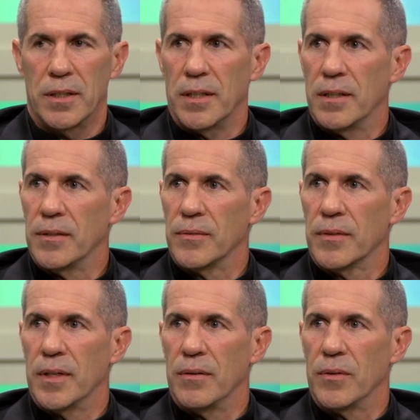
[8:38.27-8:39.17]

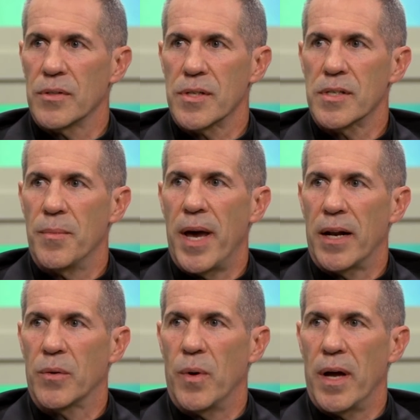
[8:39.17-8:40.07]
in a real
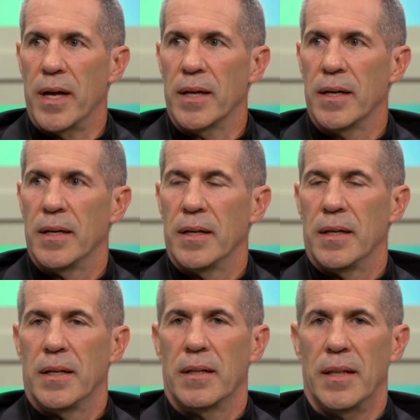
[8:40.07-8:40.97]
systematic way
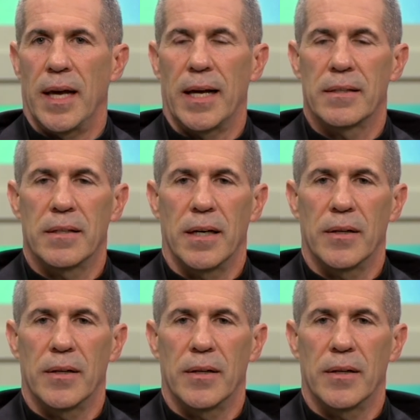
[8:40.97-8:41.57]
that,